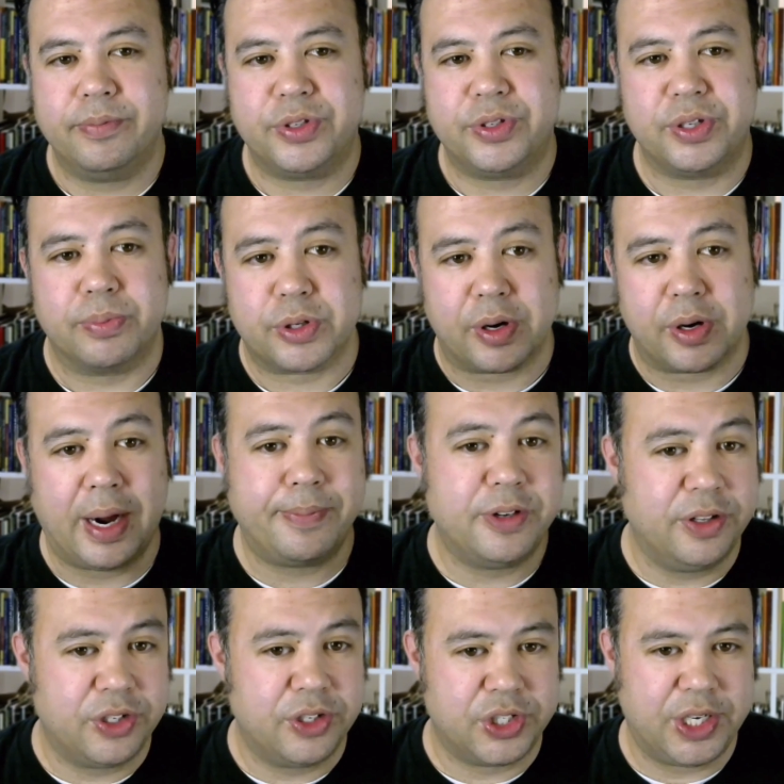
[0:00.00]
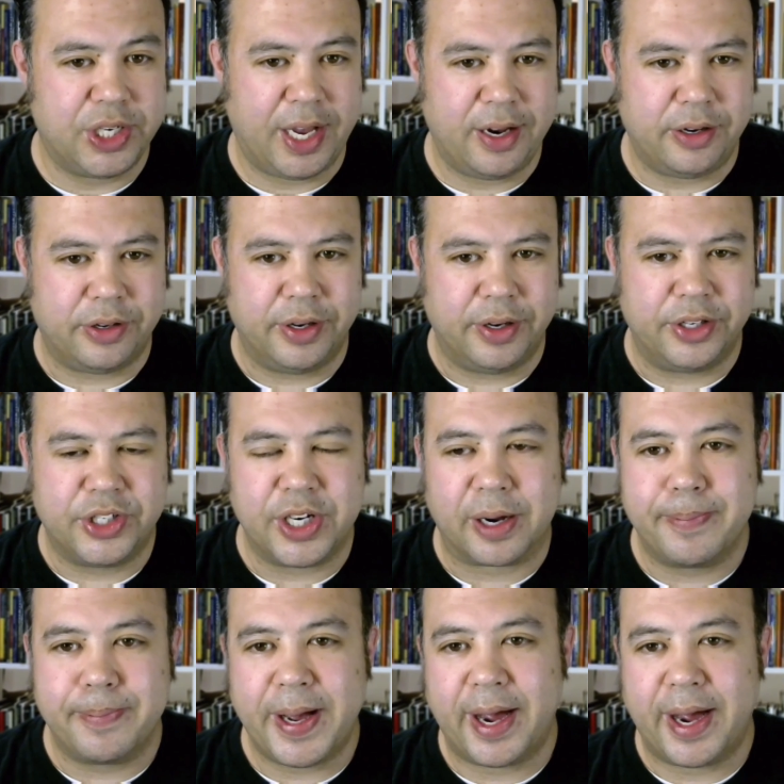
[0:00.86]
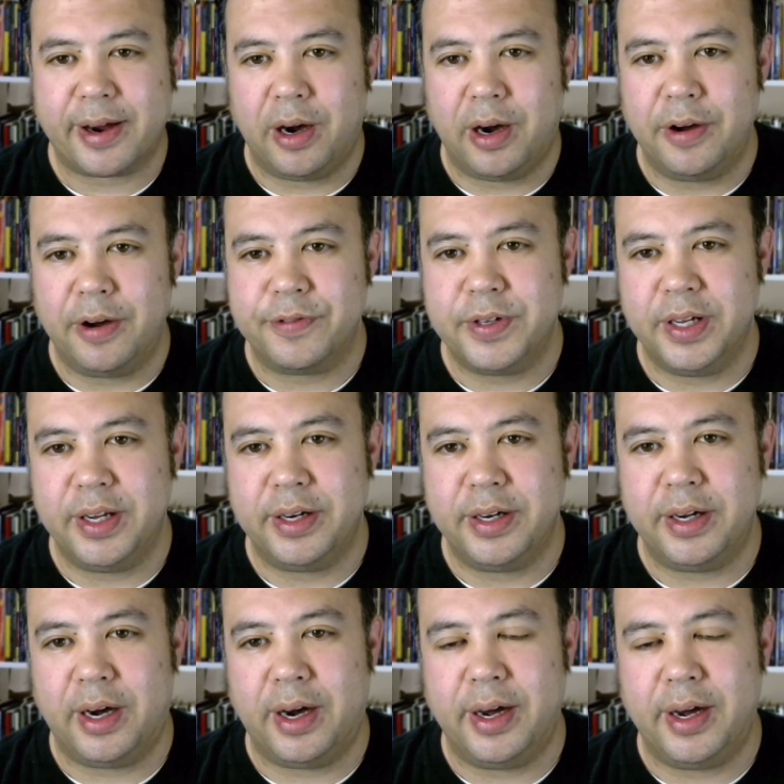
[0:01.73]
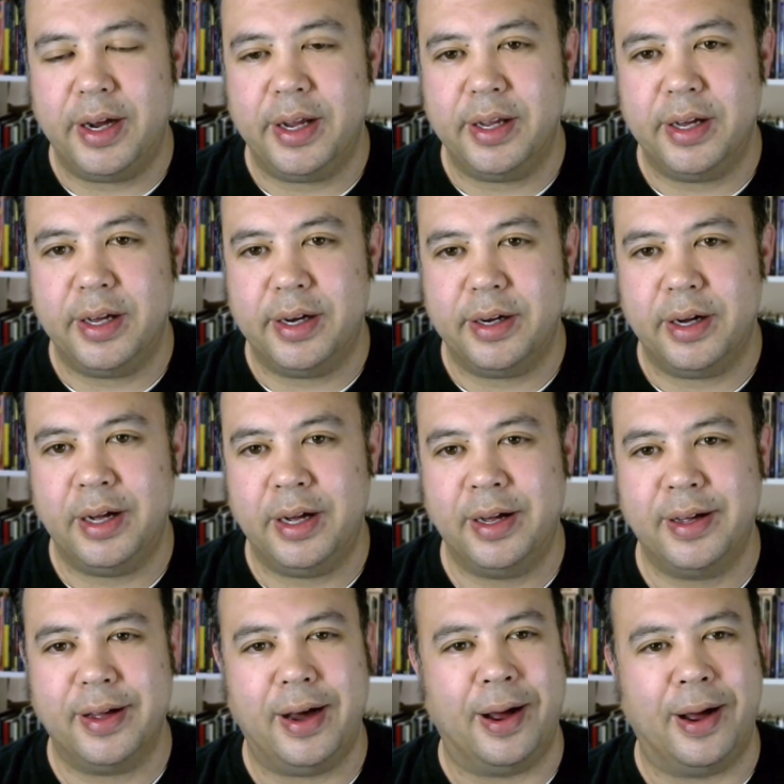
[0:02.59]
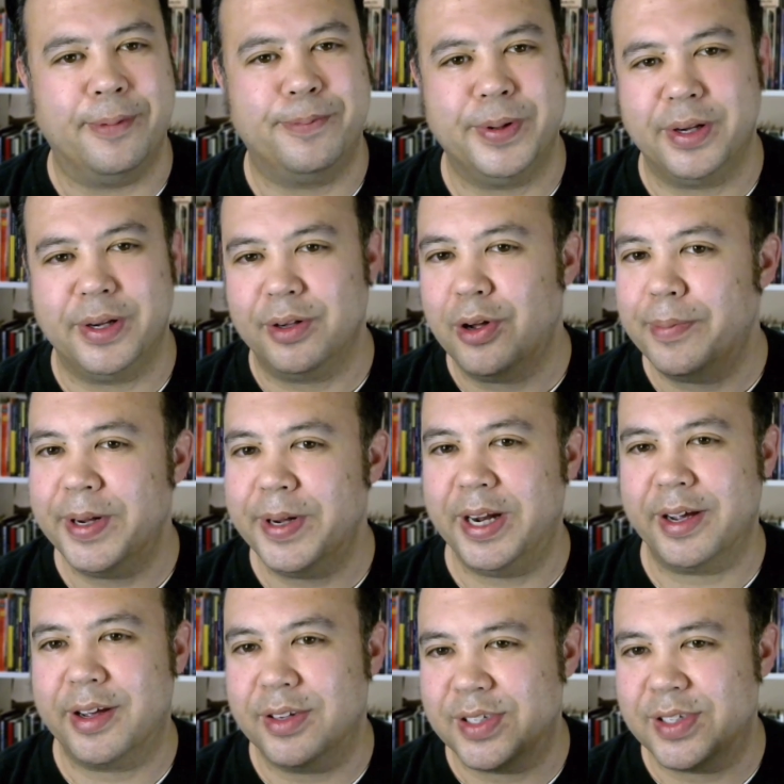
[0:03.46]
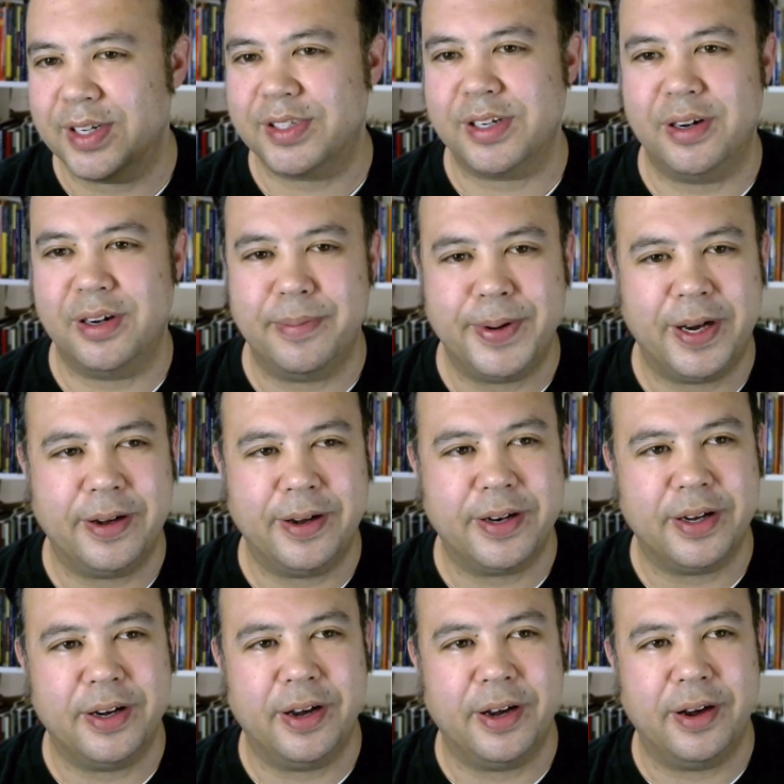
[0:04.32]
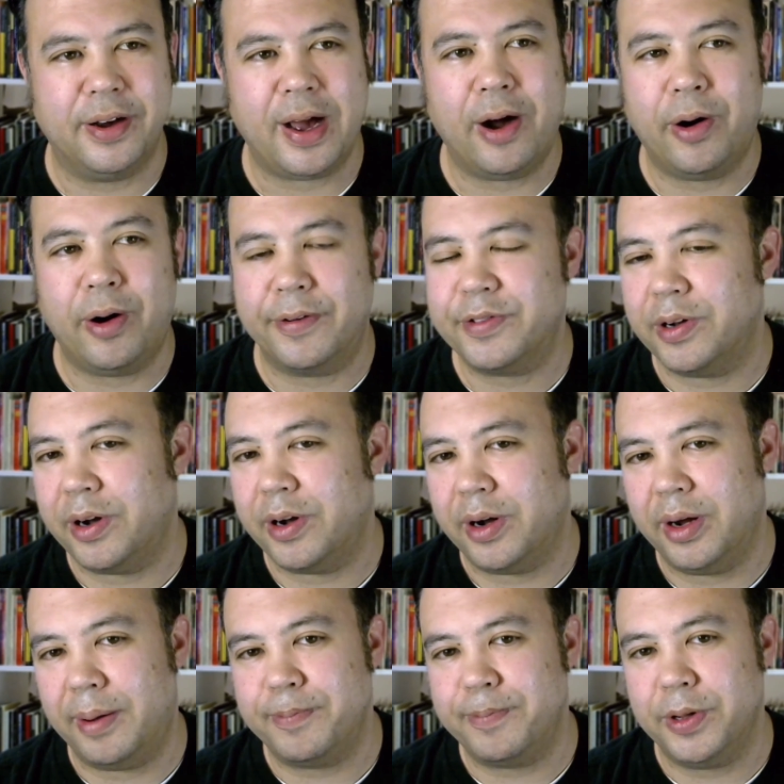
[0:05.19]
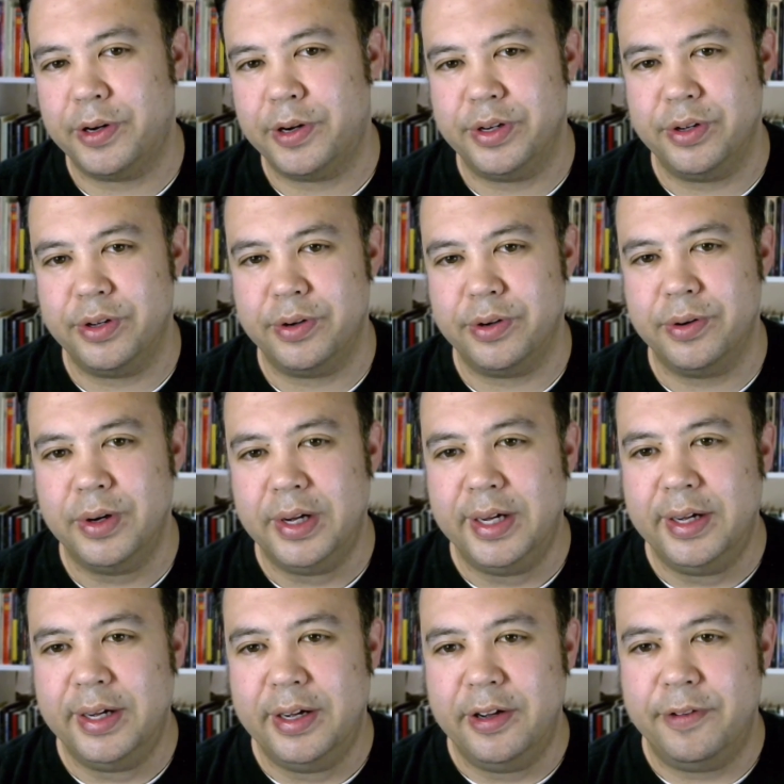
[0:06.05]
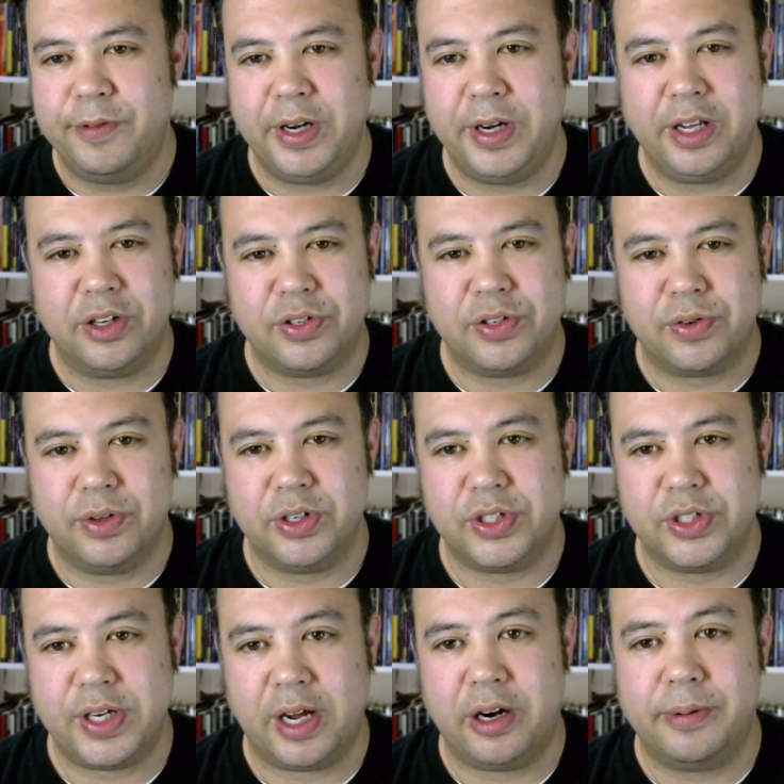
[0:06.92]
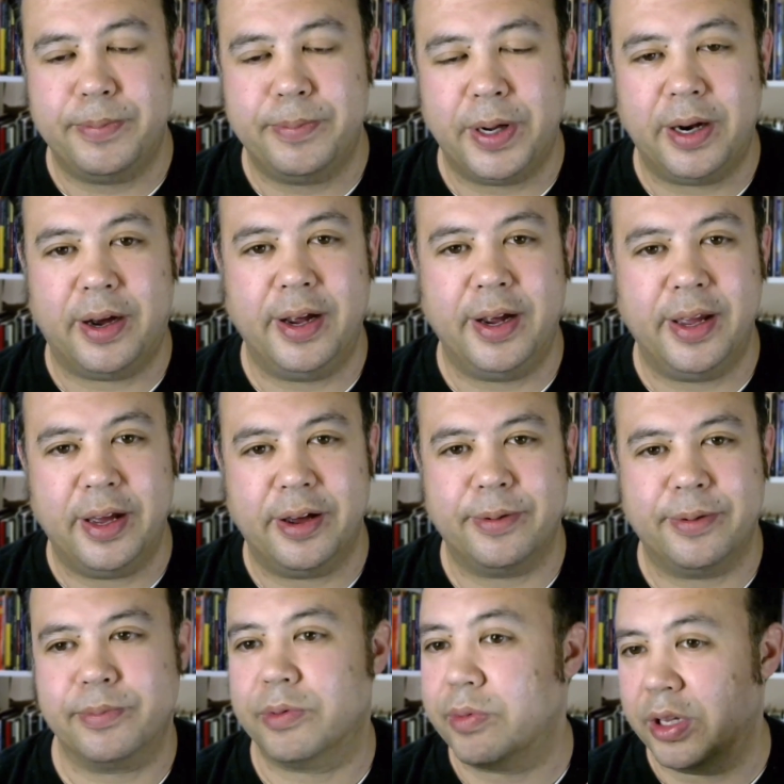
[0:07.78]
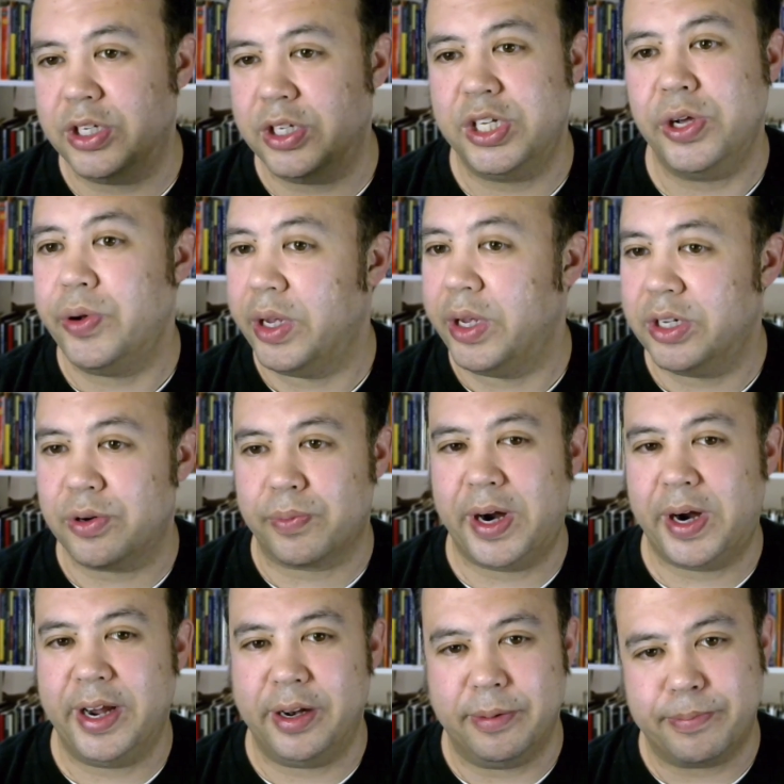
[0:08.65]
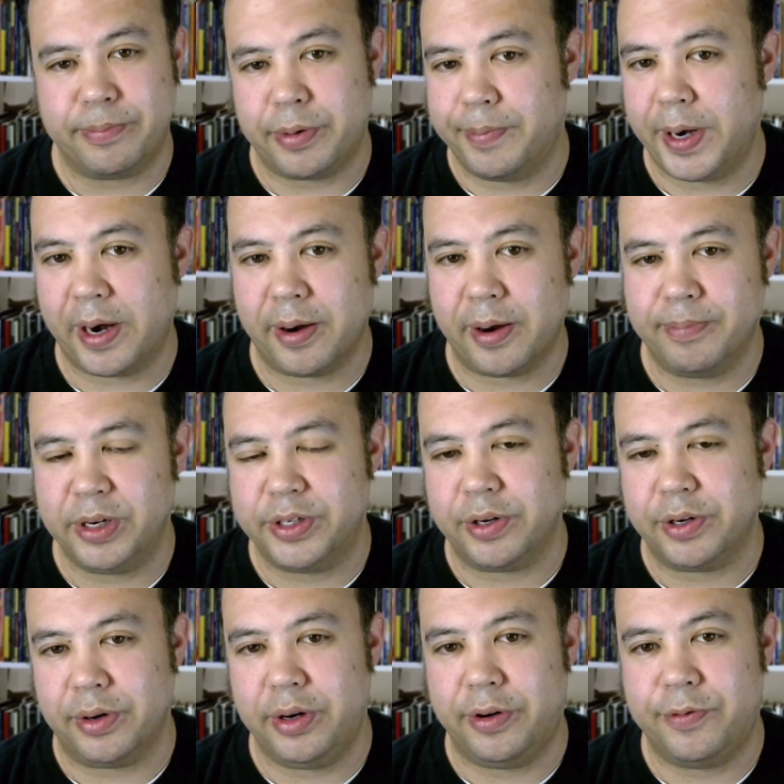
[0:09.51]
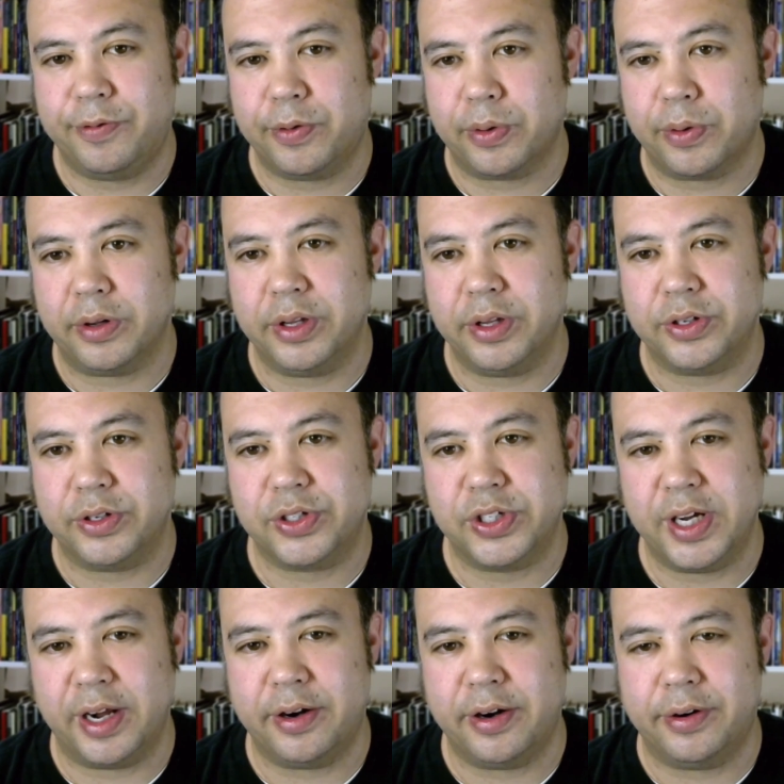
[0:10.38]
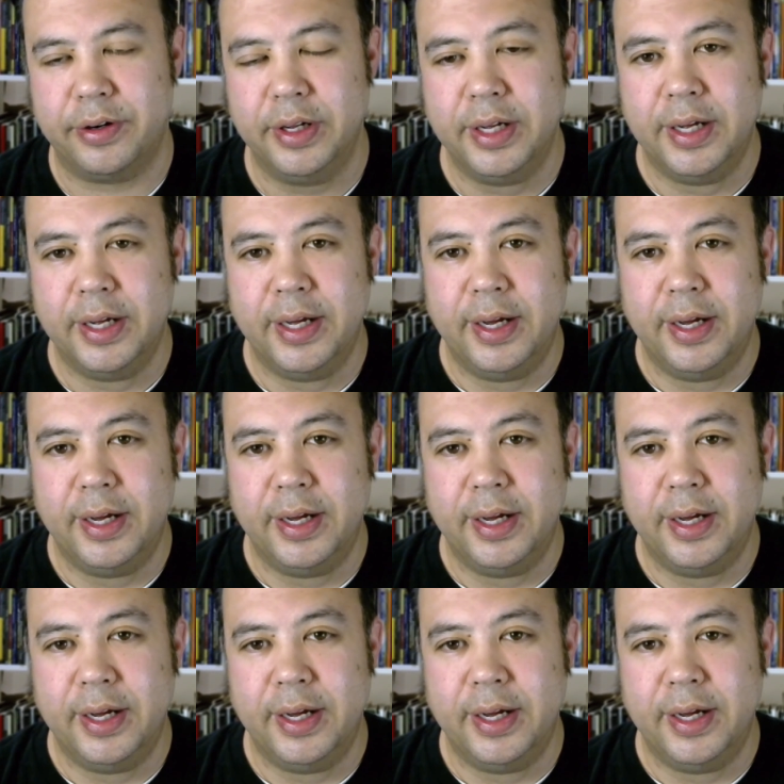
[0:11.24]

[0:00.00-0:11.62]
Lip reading: Subscribe to this channel and check back often. I've been a little bit inconsistent about how often I upload new videos for this channel, but I am continuing to write and prepare material for this channel.